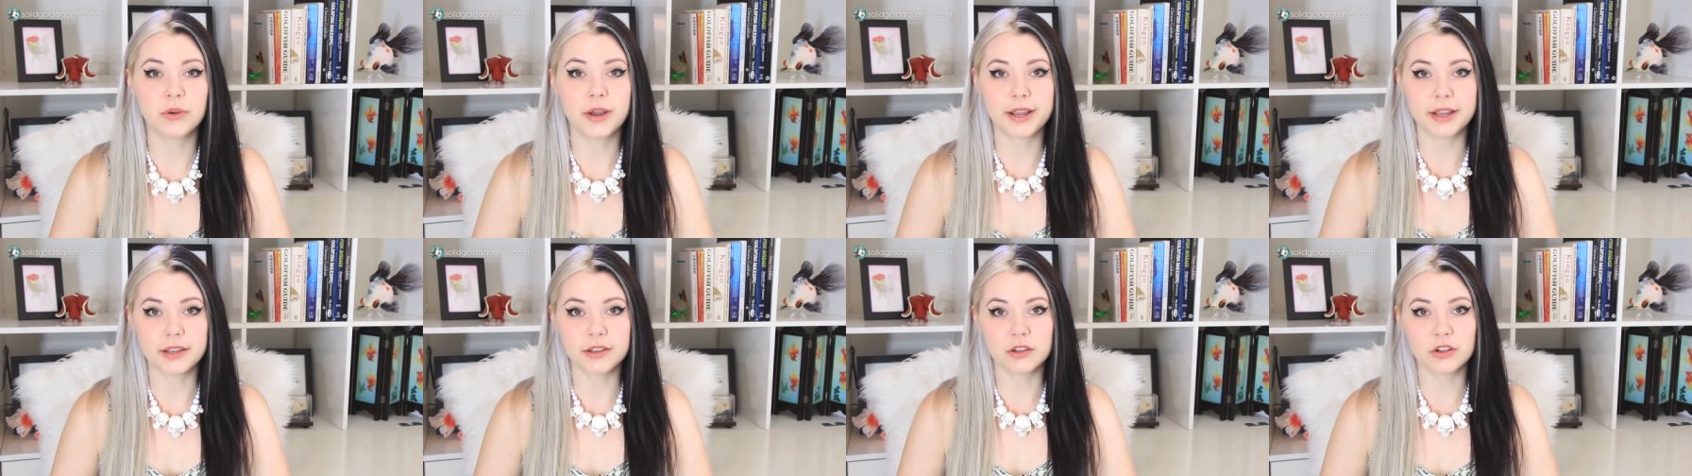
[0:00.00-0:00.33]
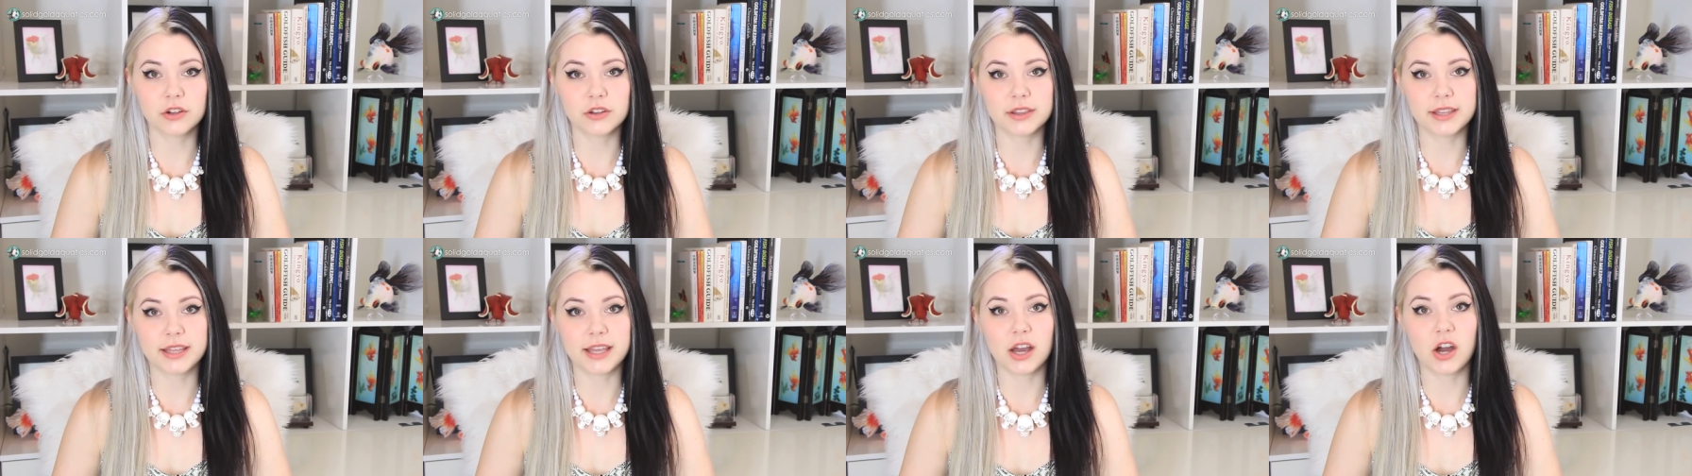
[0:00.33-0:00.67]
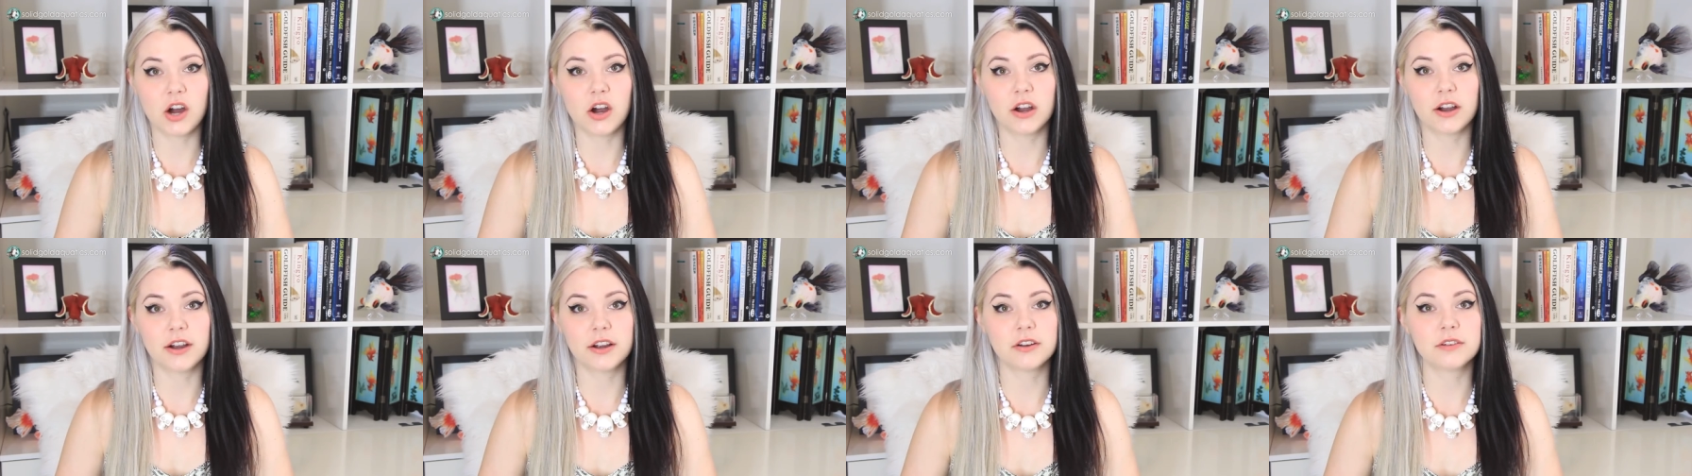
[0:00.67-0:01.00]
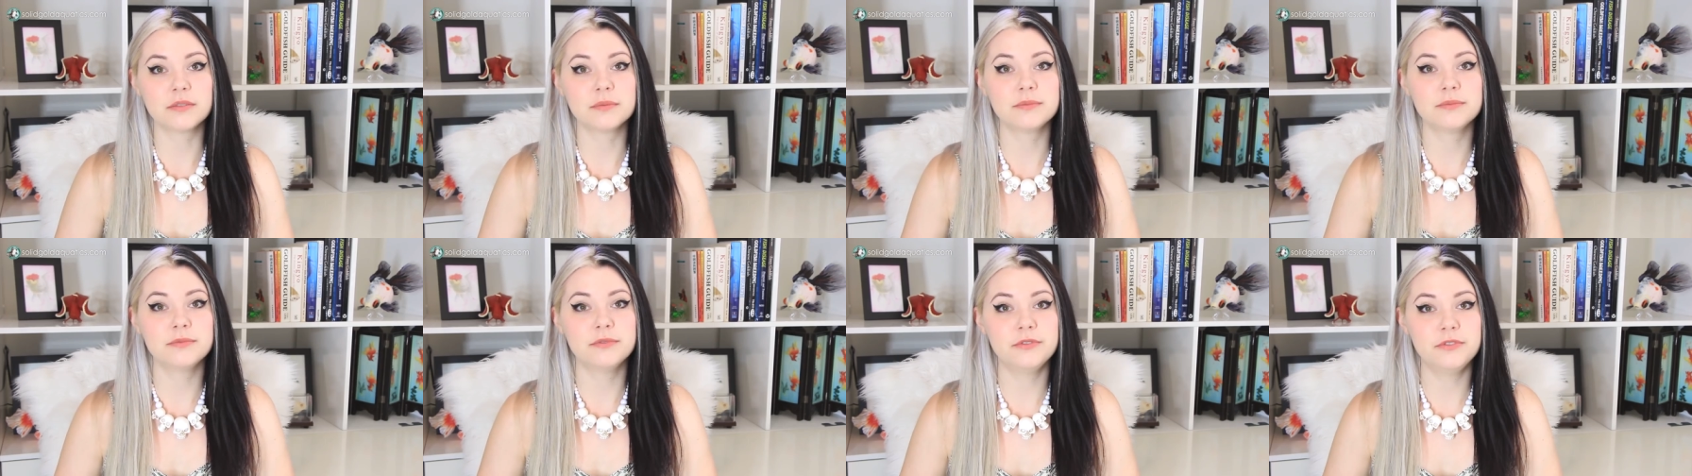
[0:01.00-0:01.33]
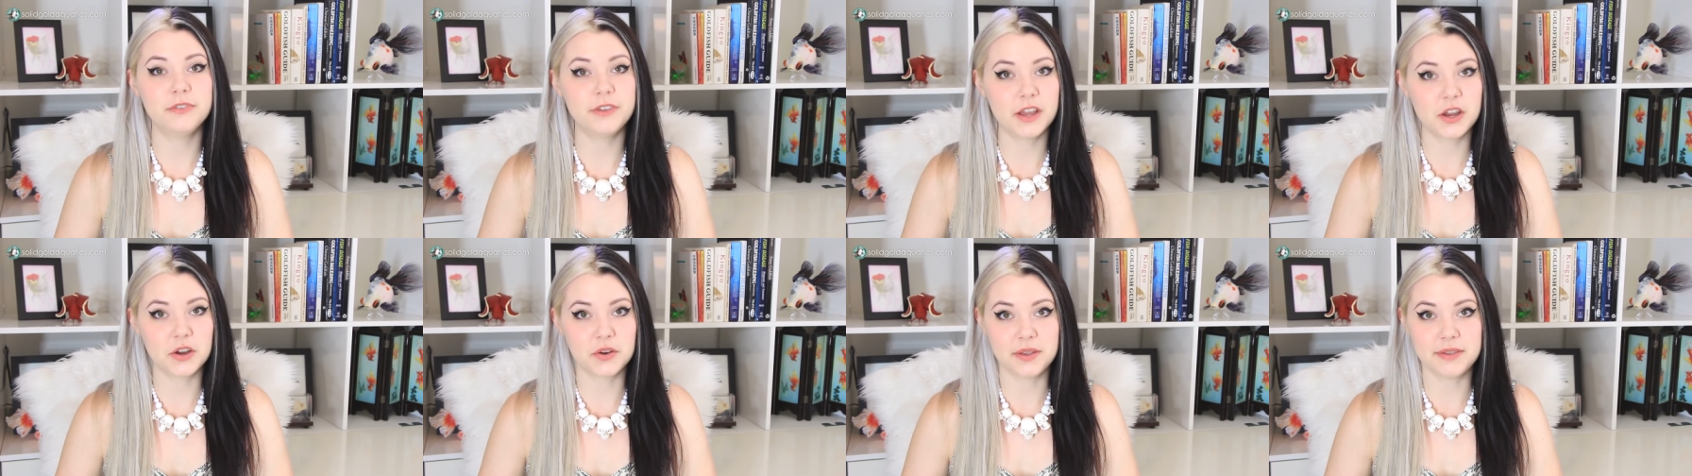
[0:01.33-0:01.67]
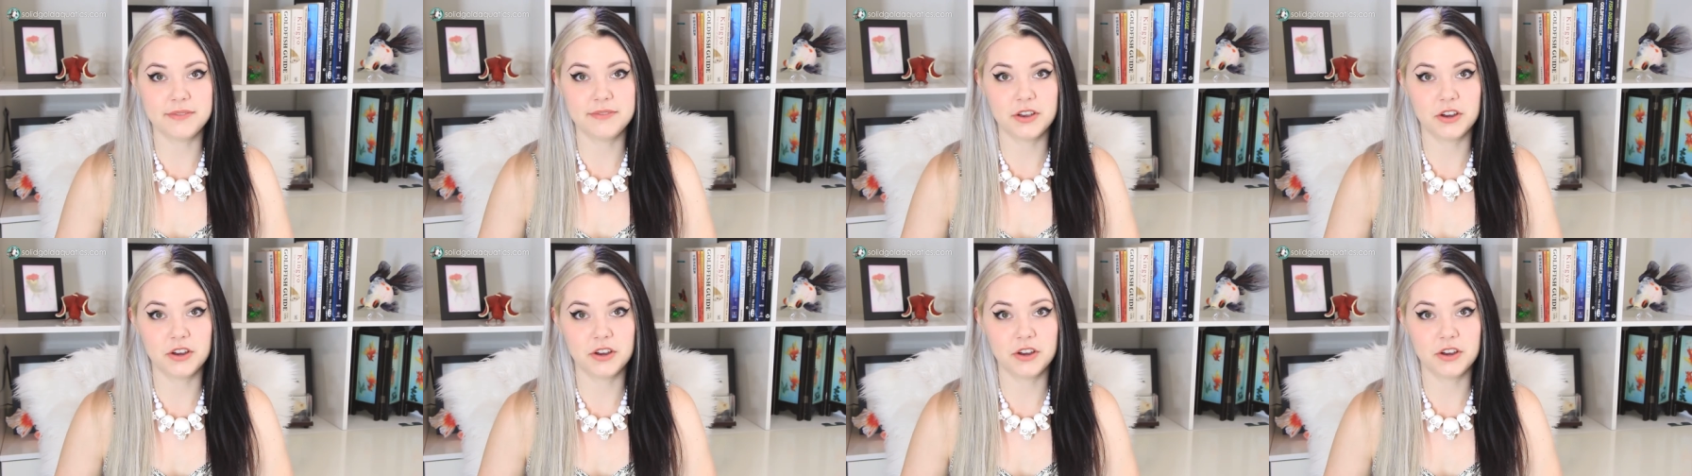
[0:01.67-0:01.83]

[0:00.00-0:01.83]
regularly are very,